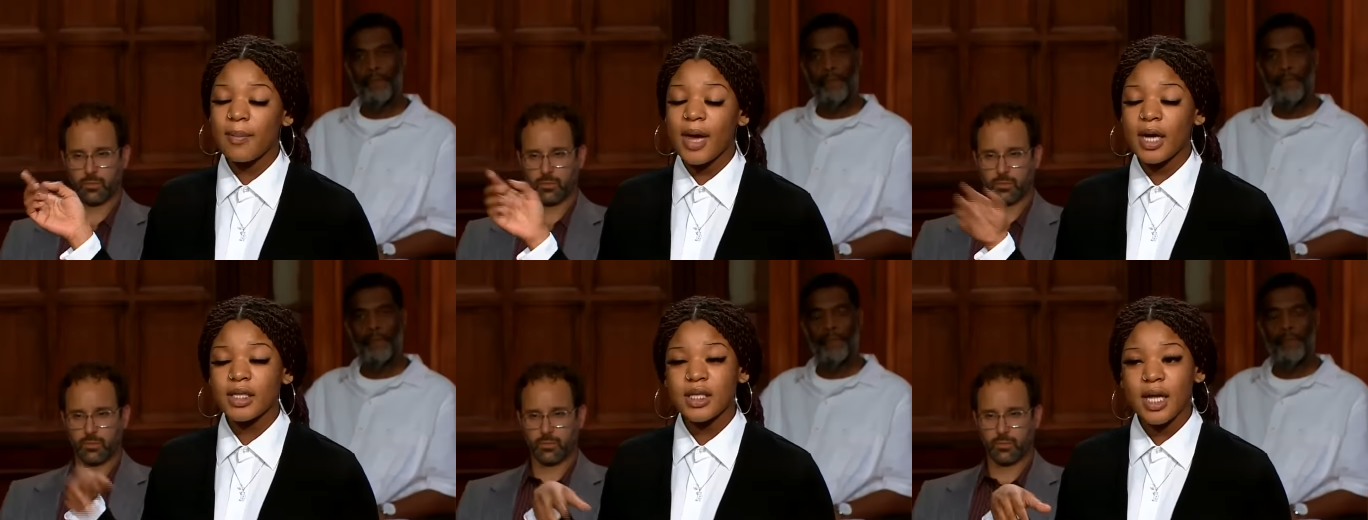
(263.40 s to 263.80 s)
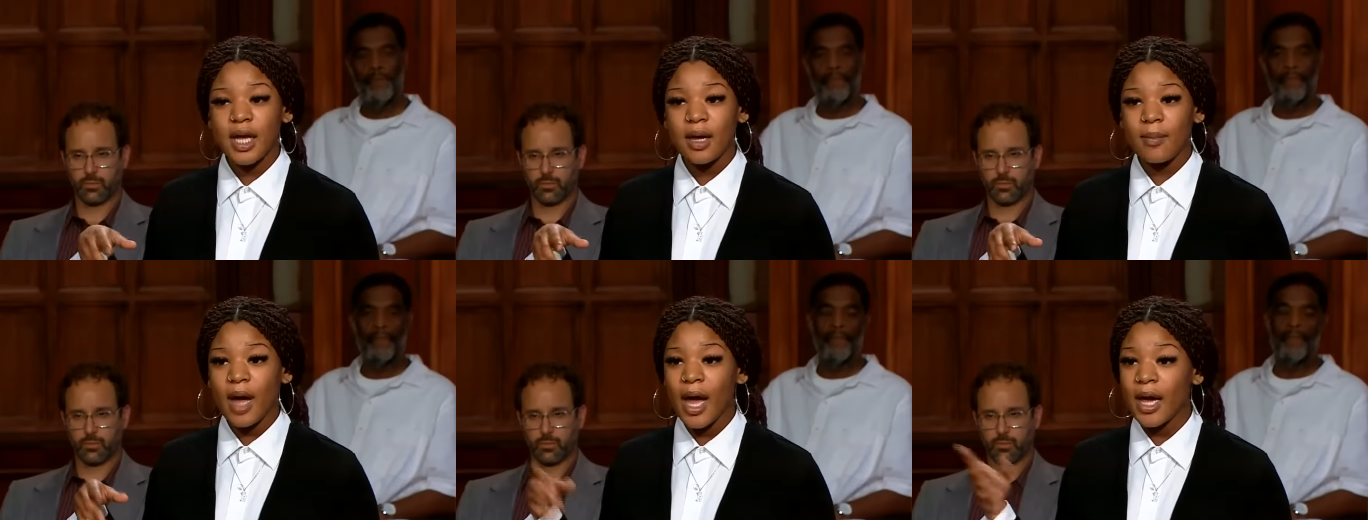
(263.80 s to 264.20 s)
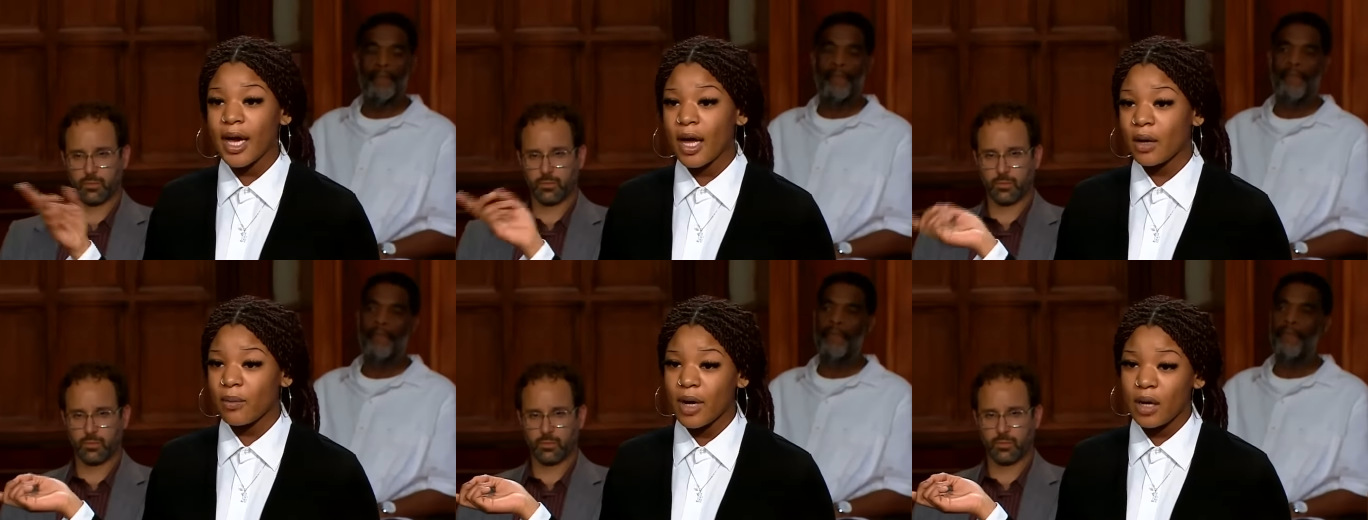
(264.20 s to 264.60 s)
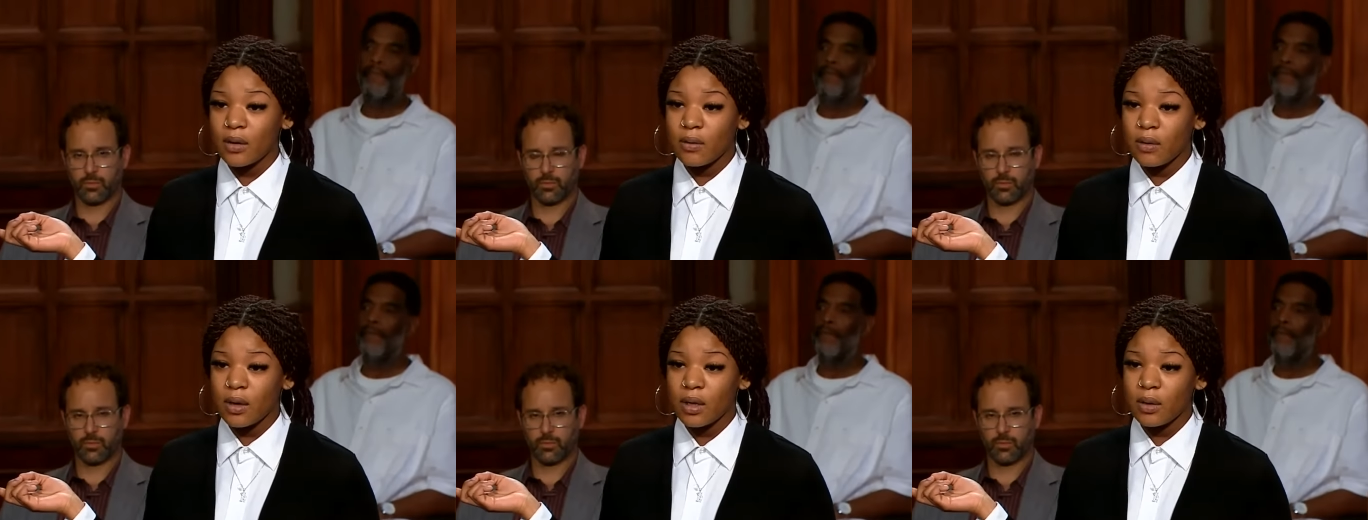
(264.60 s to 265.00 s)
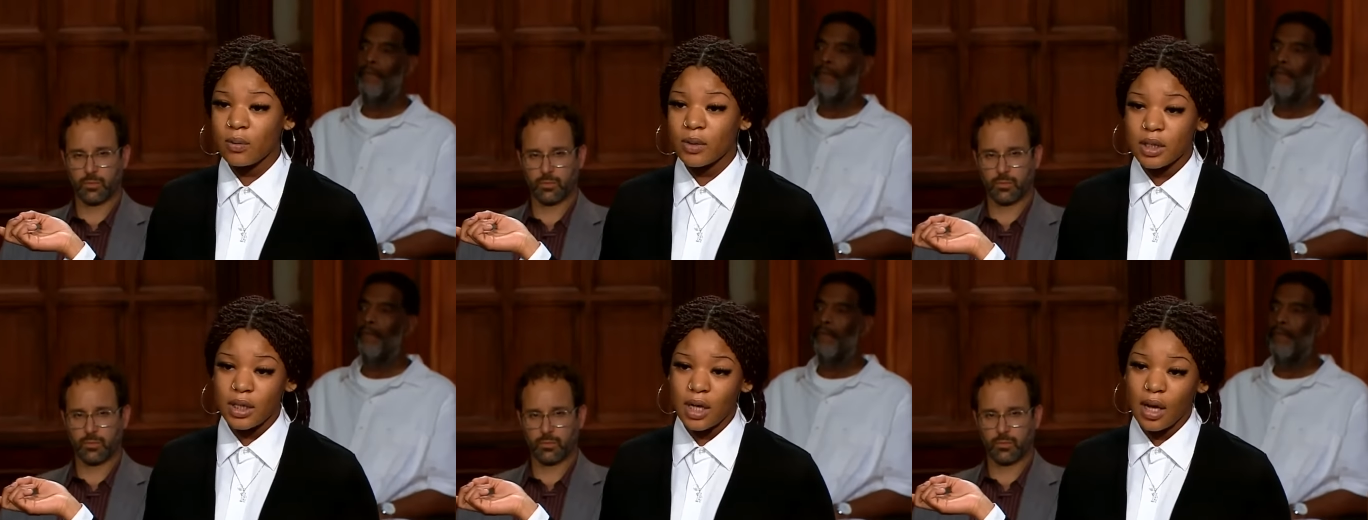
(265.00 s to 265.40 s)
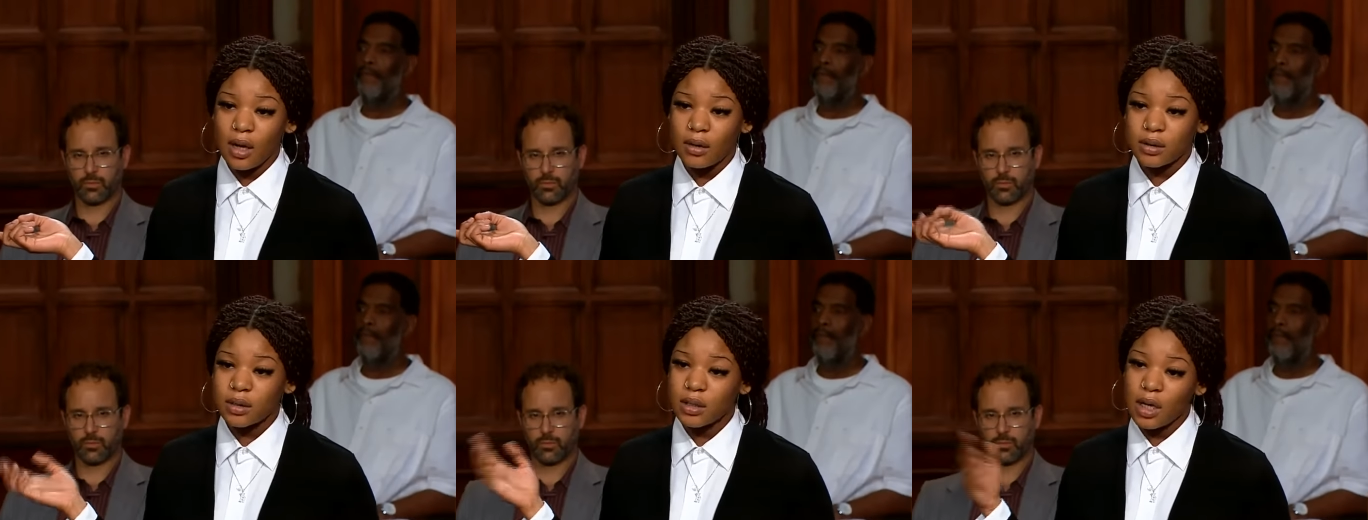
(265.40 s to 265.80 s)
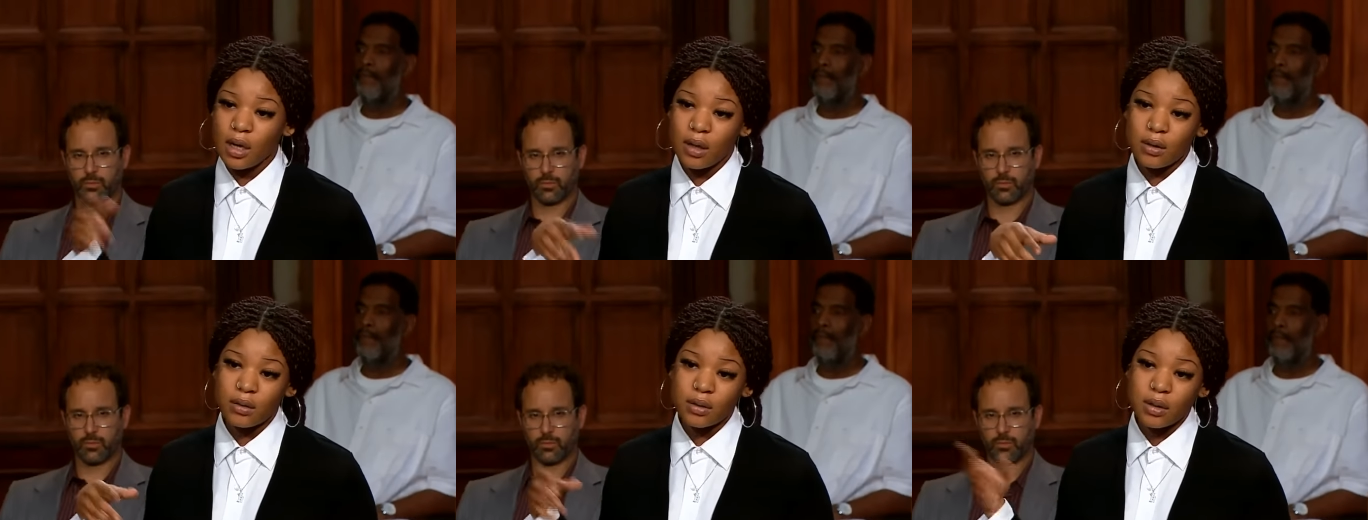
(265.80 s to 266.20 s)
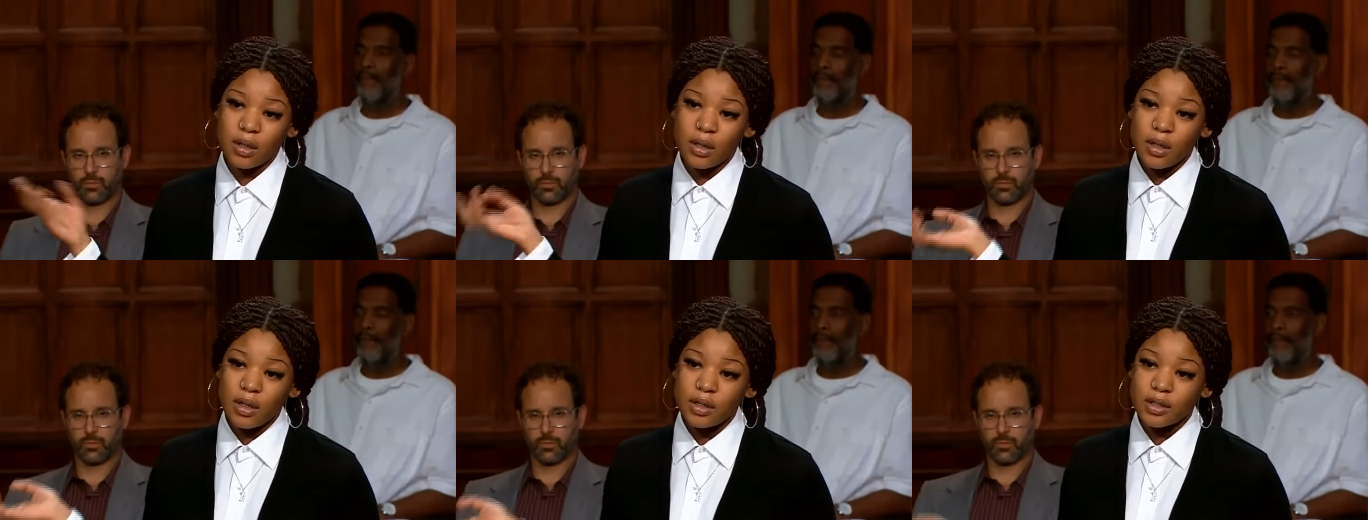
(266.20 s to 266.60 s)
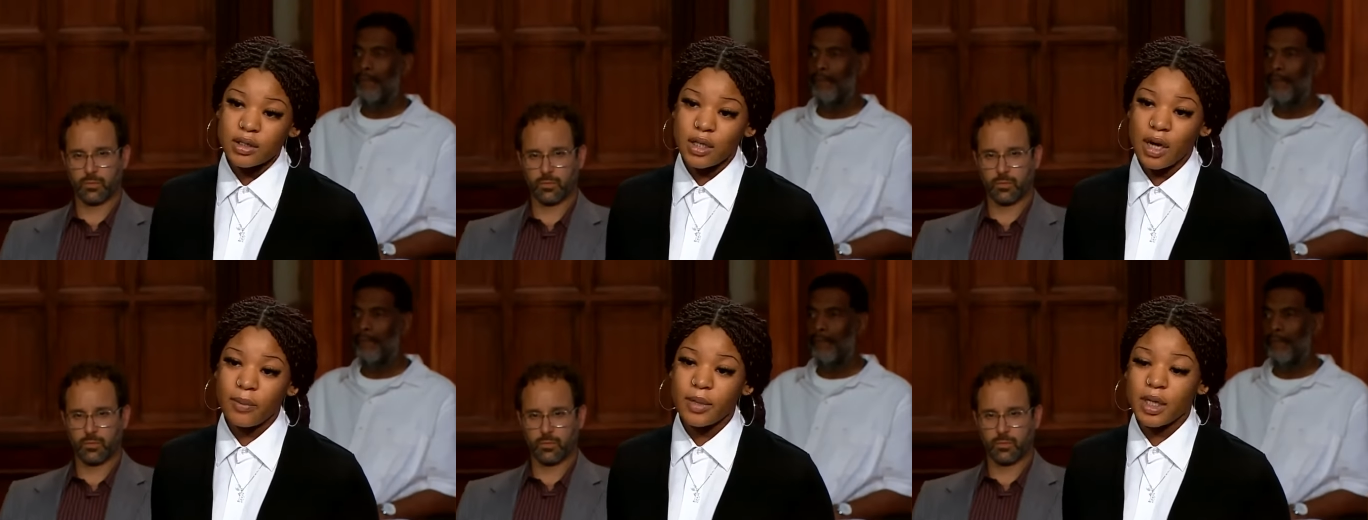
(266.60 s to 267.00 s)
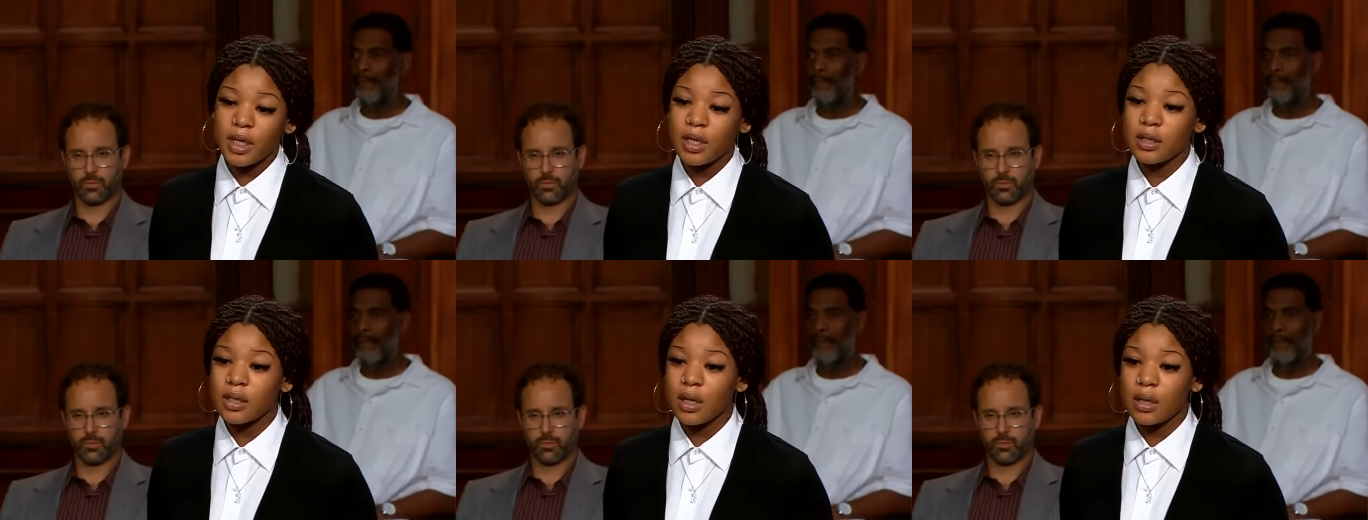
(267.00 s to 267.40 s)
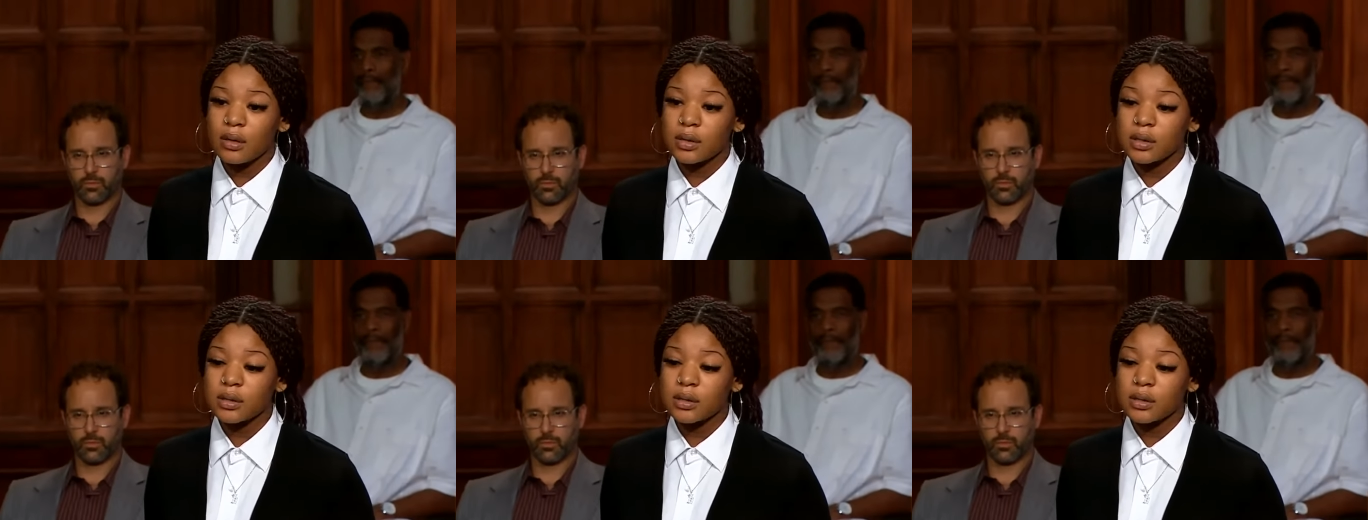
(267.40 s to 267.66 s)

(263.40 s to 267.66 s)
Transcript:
Speaker 1: by the time I got around the corner with the dog, she already had the dogs.